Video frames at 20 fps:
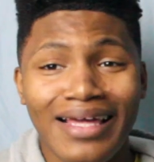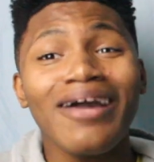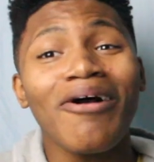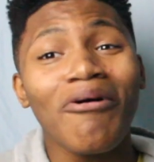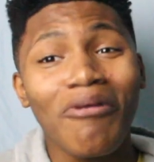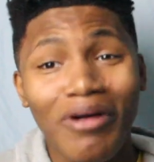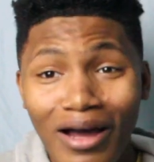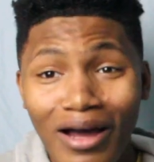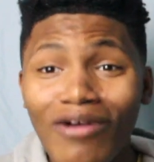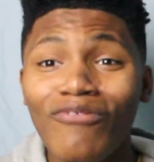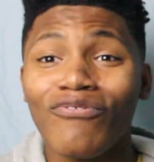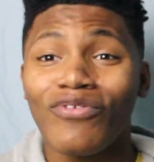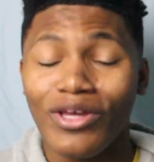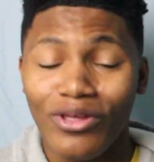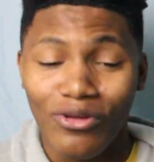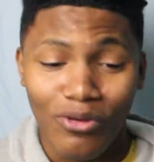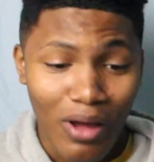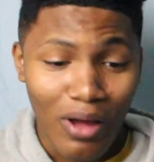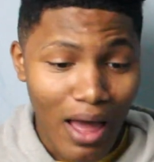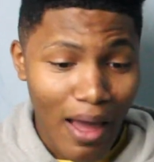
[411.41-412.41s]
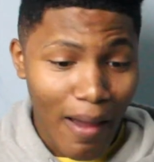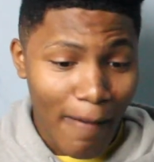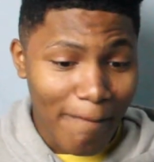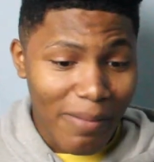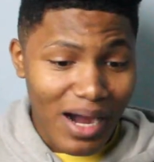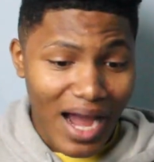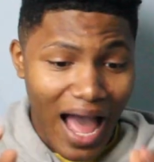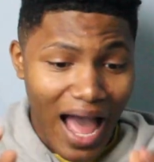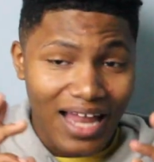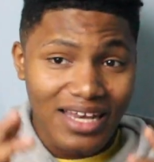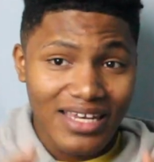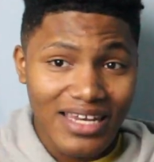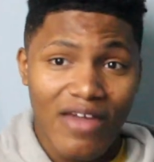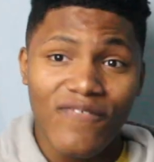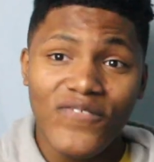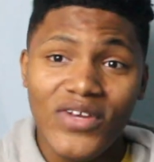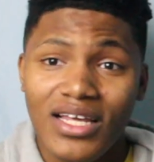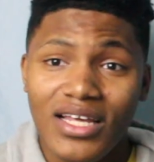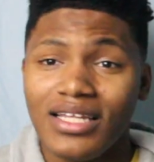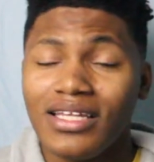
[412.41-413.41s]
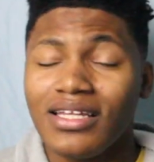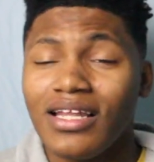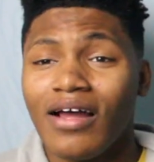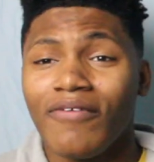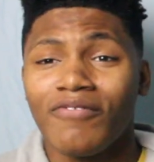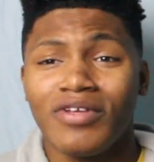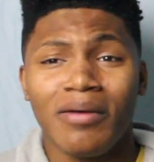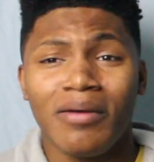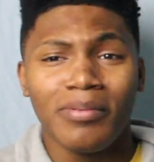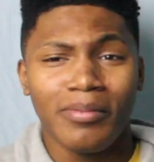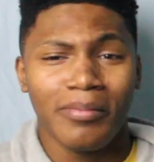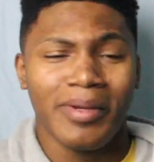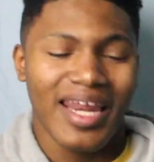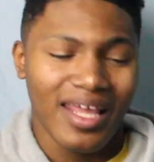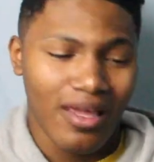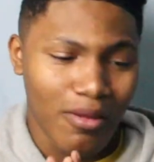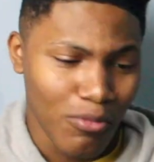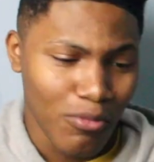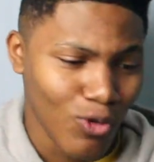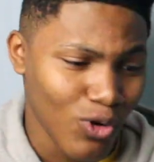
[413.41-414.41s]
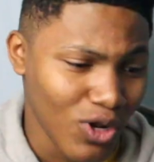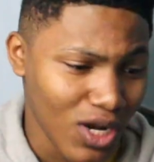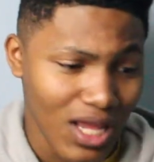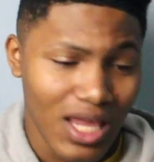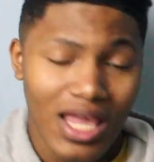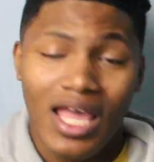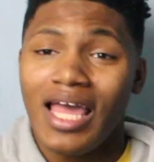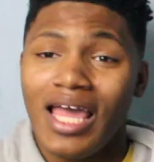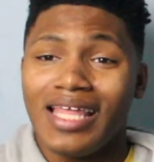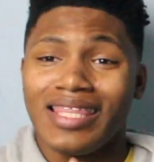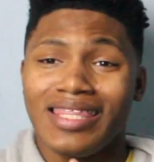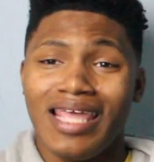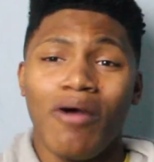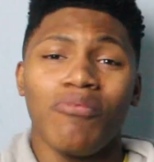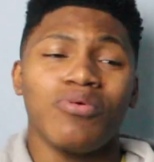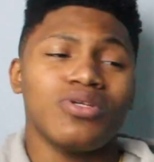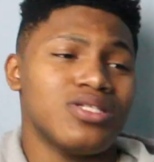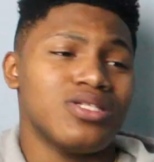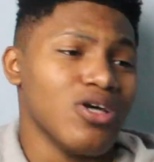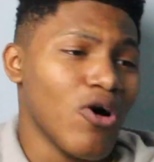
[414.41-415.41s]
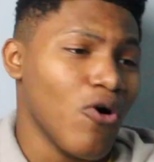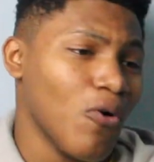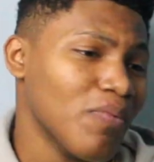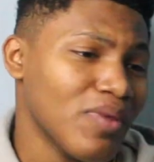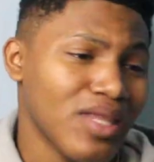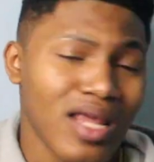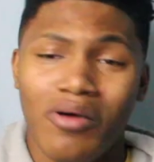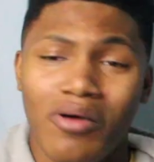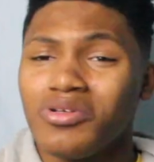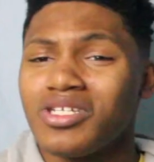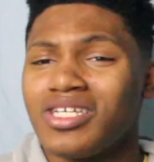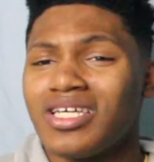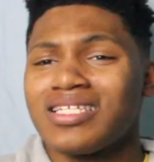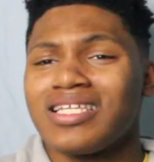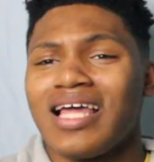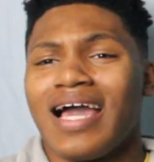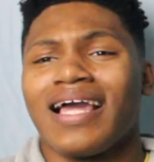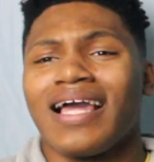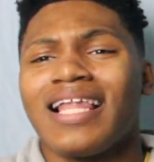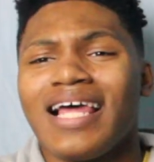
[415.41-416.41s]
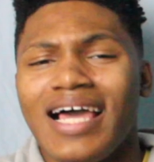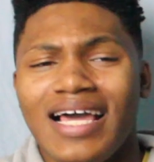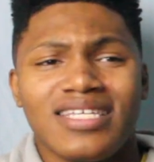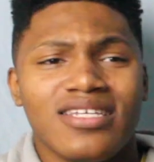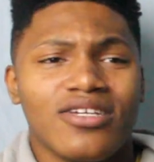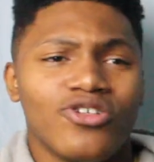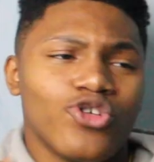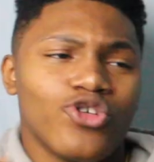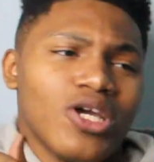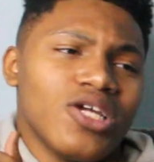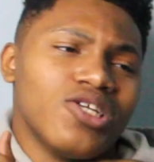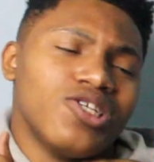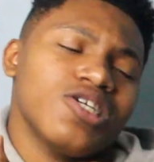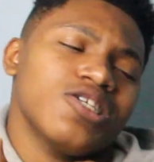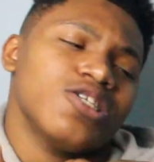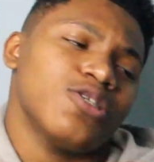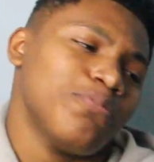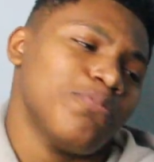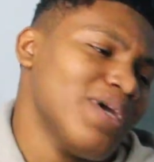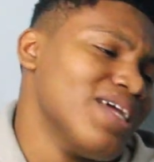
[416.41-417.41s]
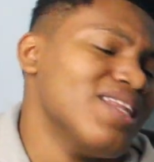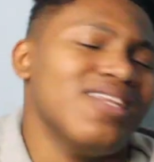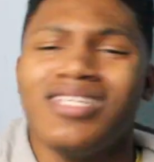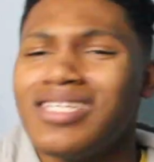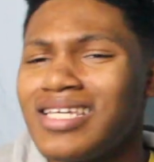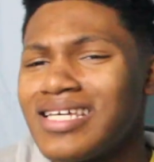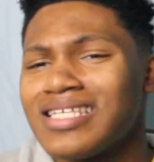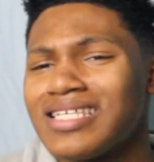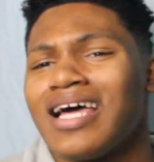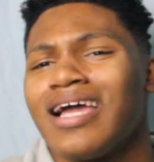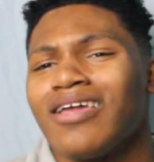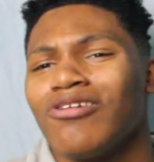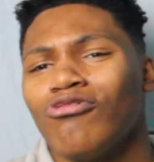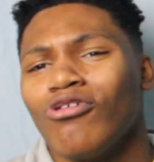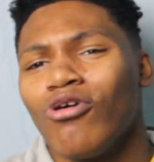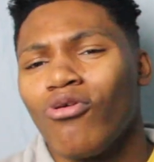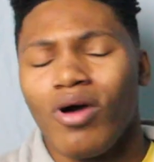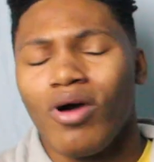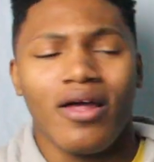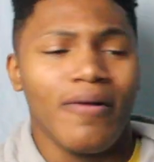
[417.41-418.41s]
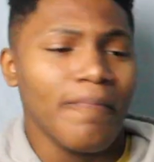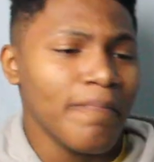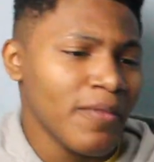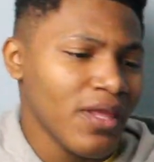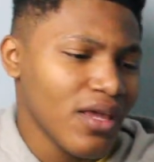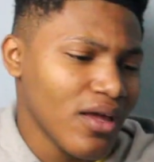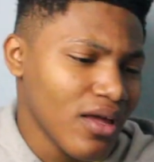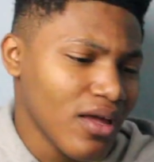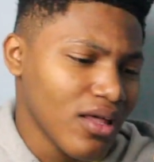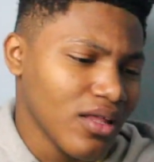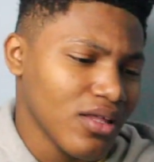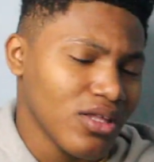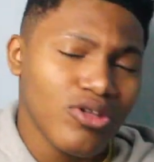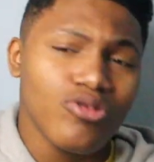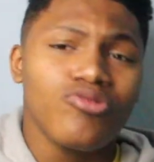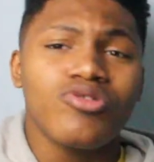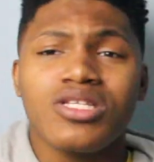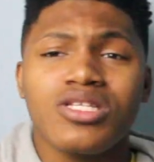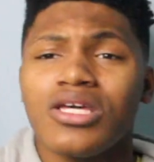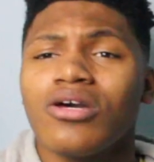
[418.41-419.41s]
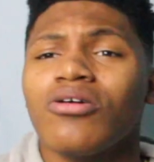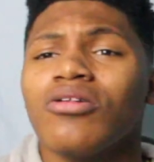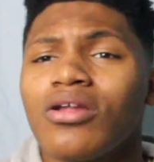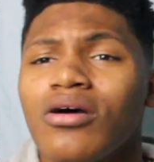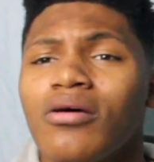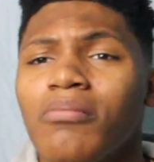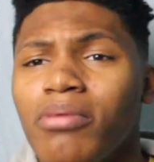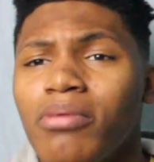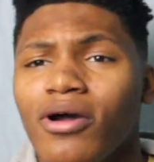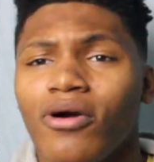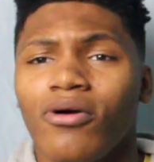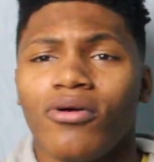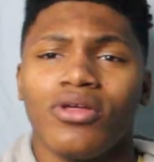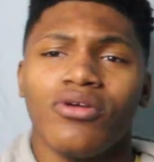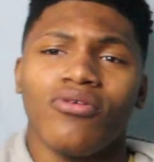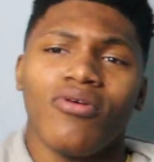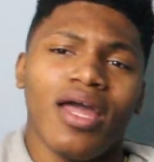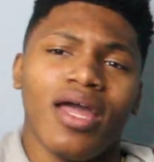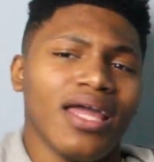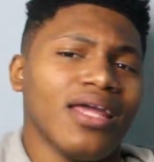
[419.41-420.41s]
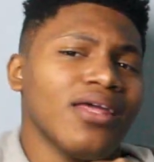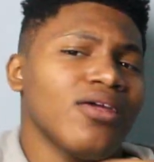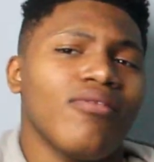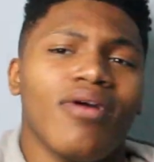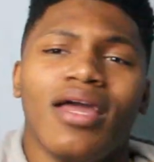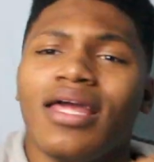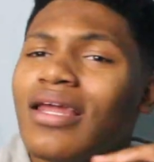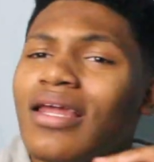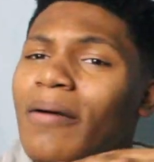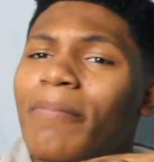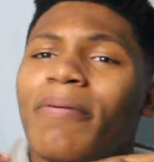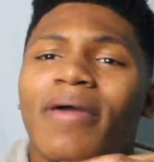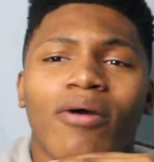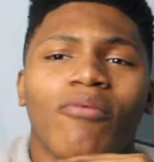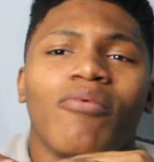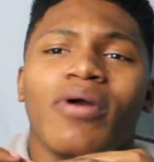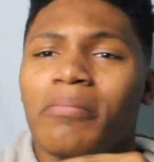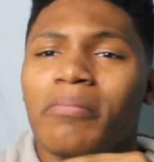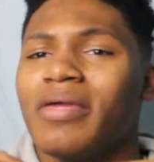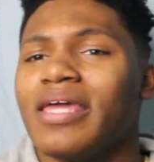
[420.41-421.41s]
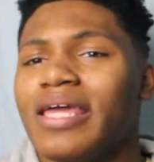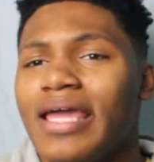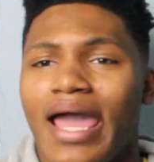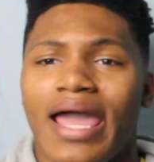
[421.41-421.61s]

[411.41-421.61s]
gonna come for you. But I definitely love Diplomatic Immunity. That was dope. That was just like classic Drake just spitting. Just like, you know what? You still little bro. You ain't up here with me